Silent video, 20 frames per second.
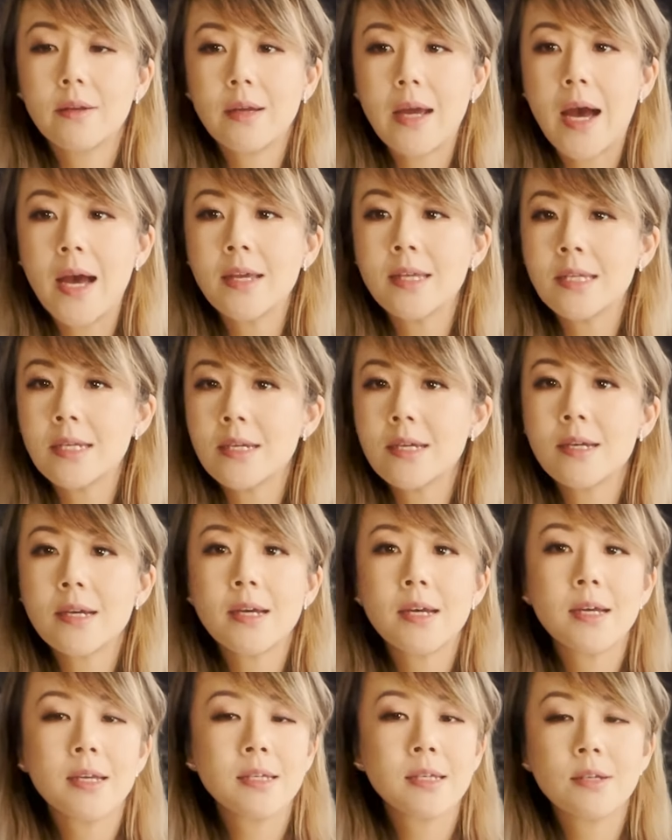
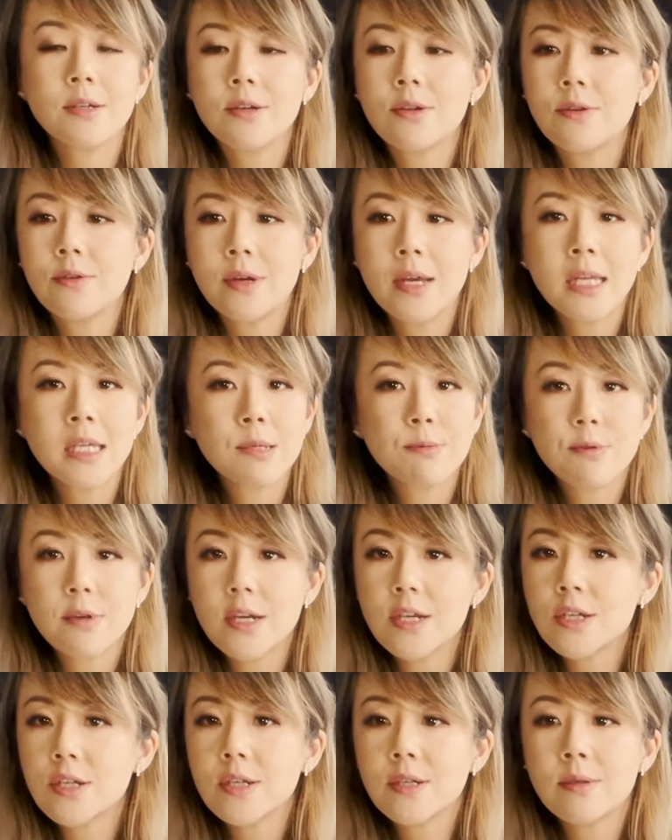ideas,
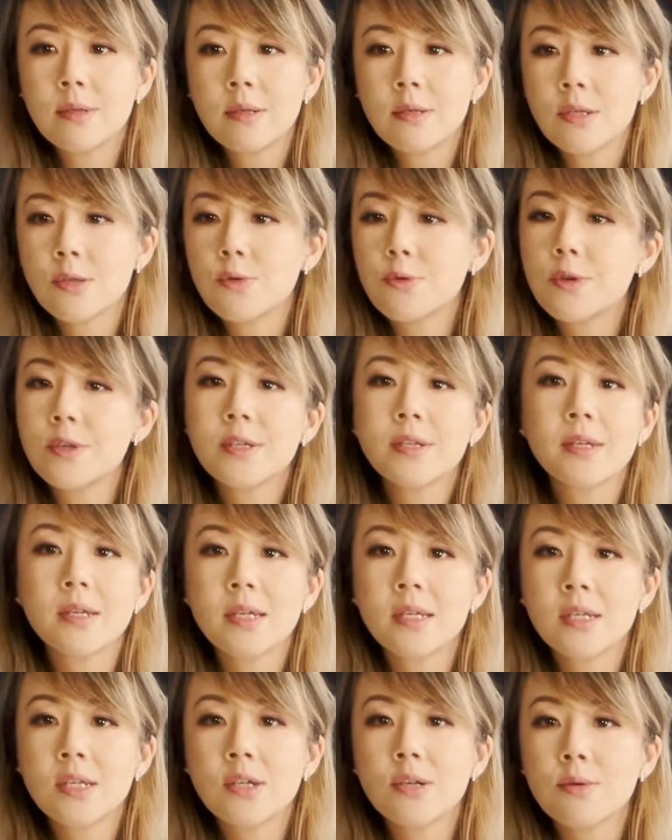inspiration
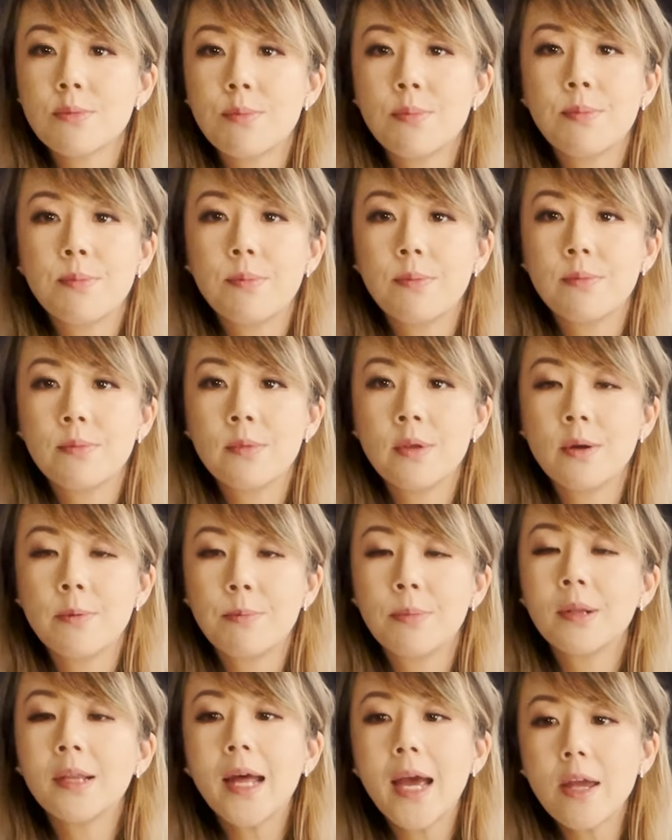sources to,
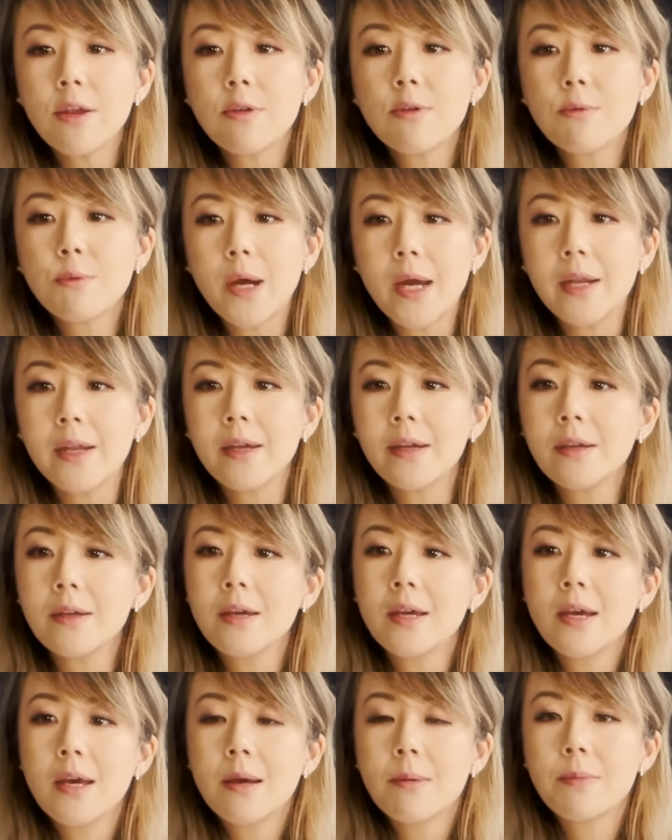plan your wedding.
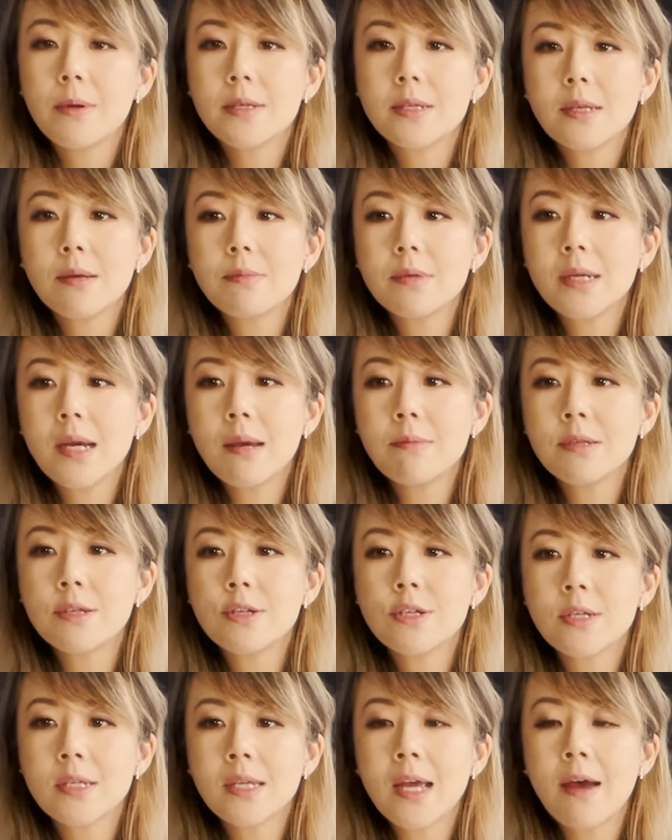But sometimes
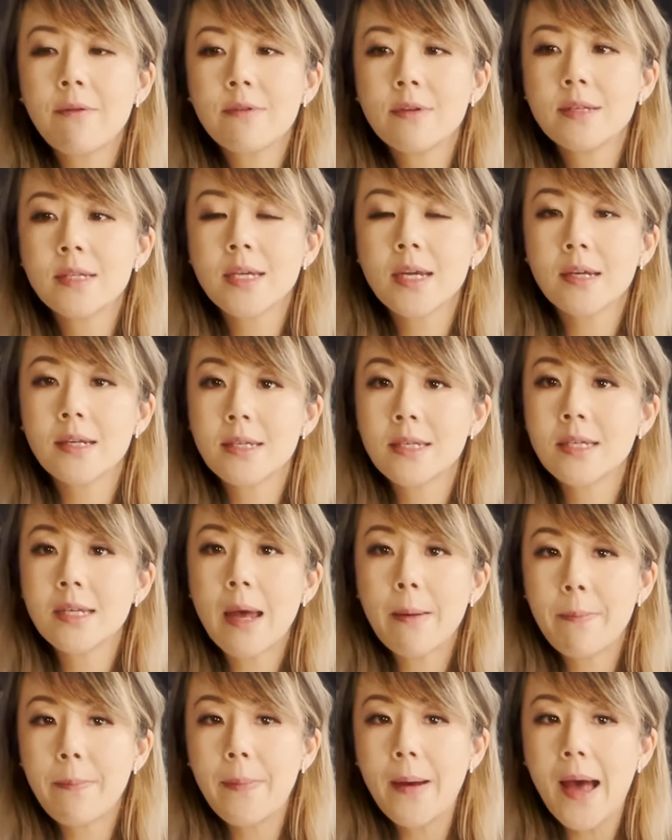you just have to take a
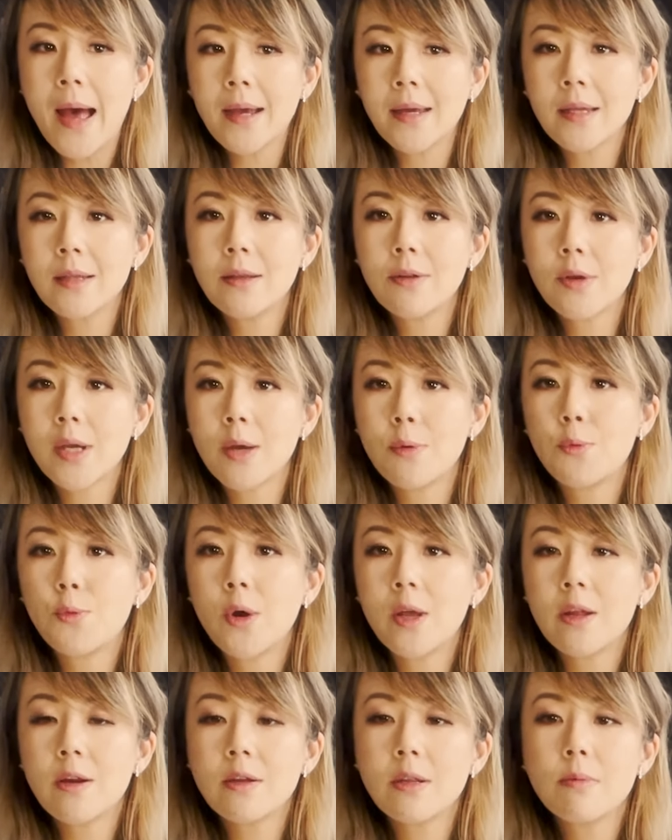step back and look at
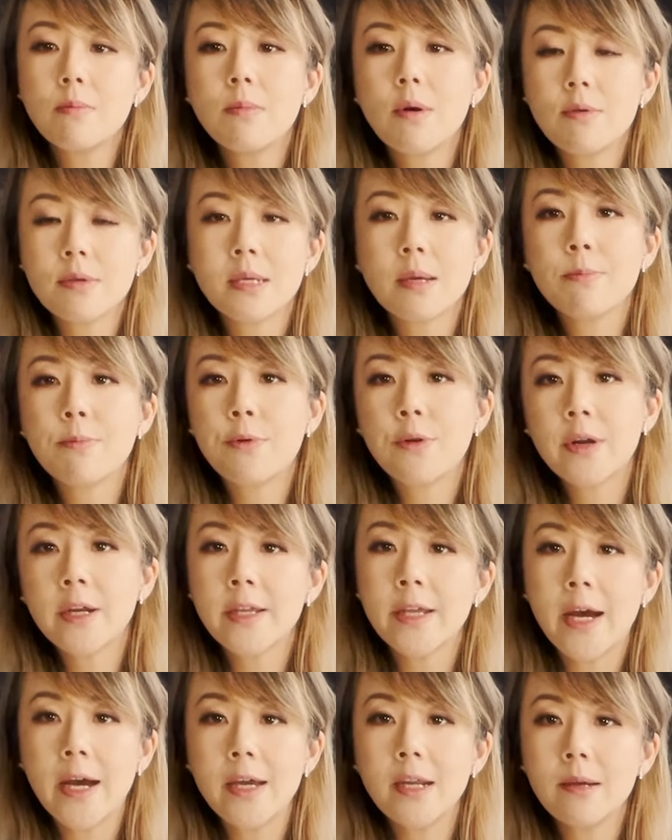what are the most
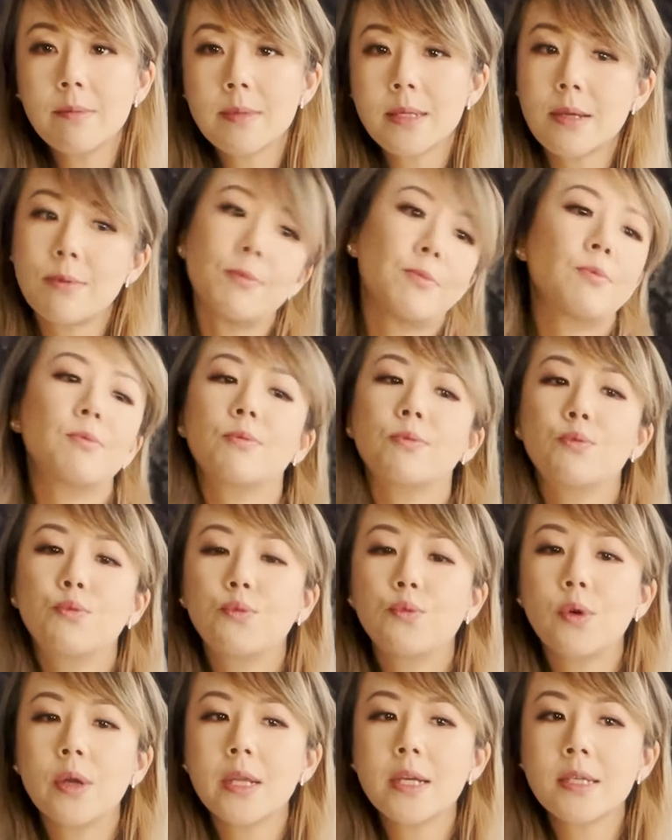important items and
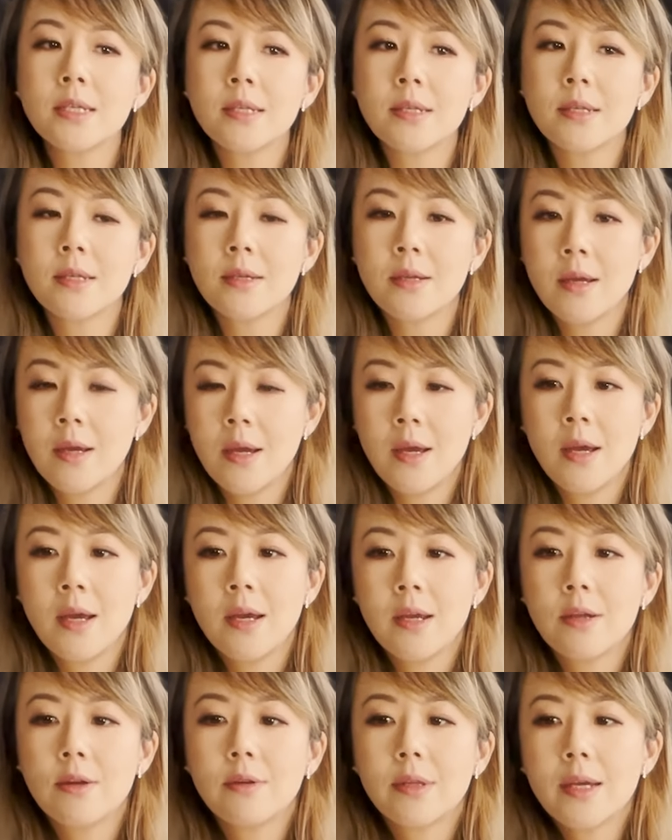what is,
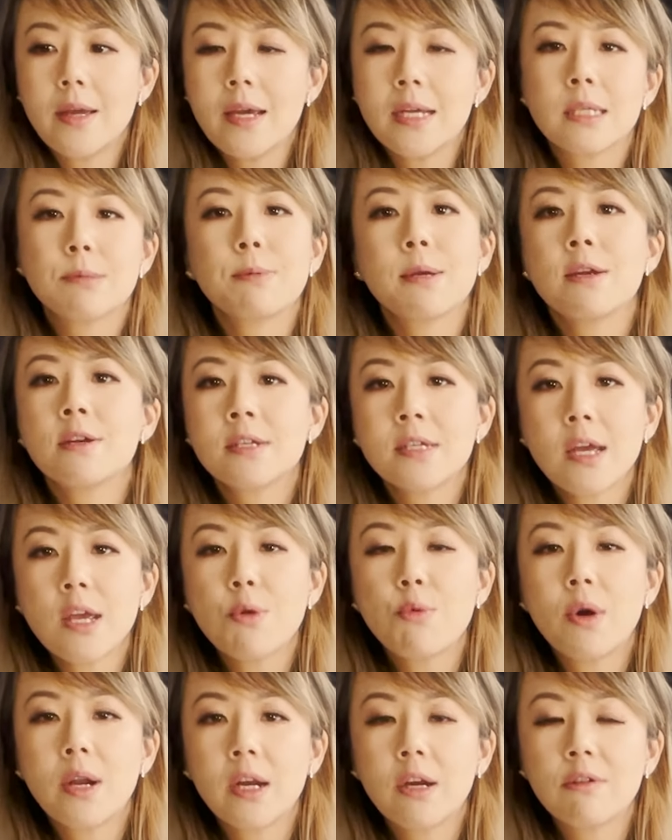the experience that
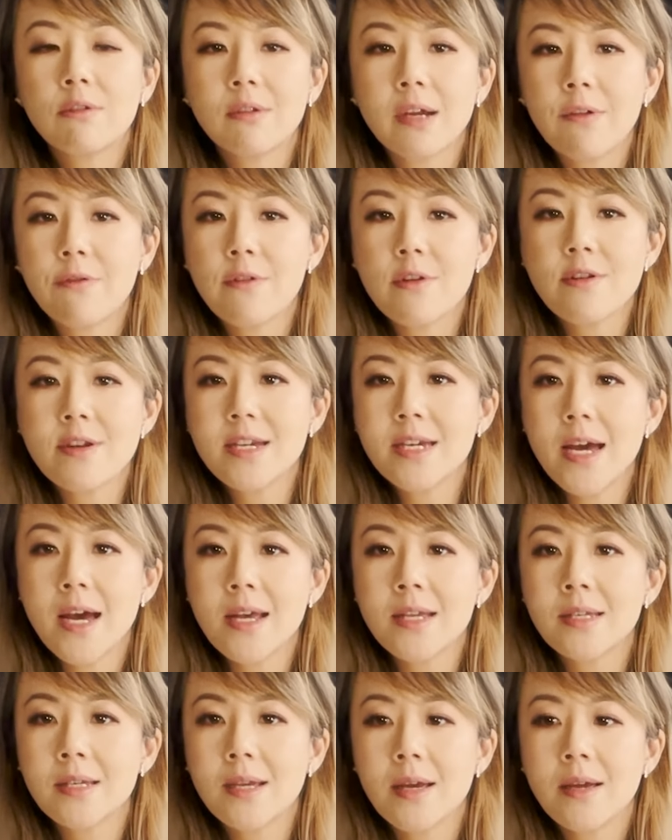you want to create for your
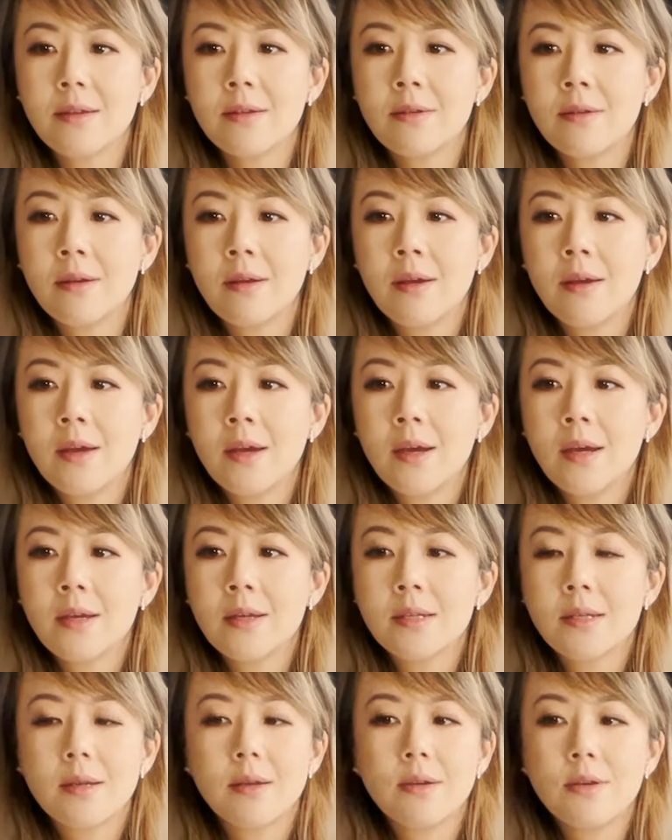guests. And
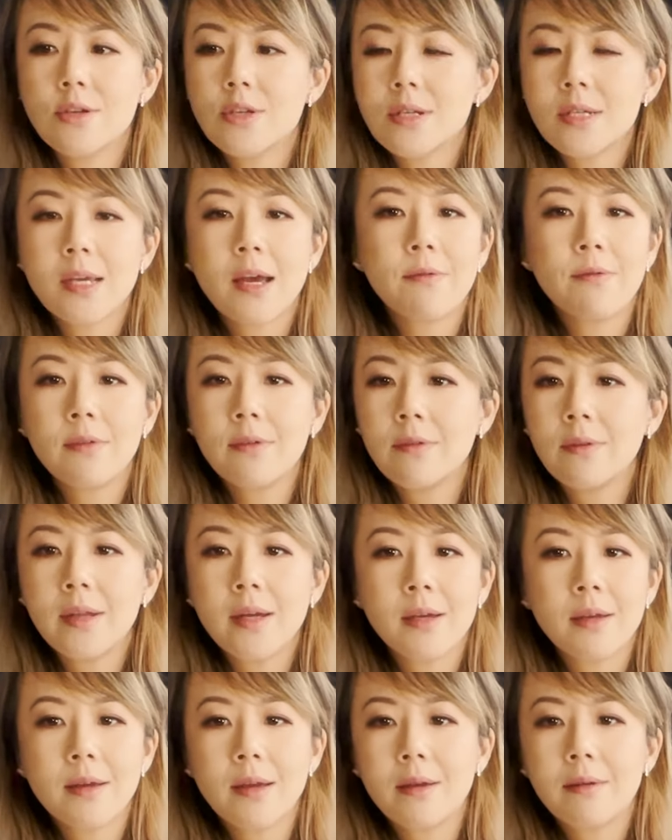you just have to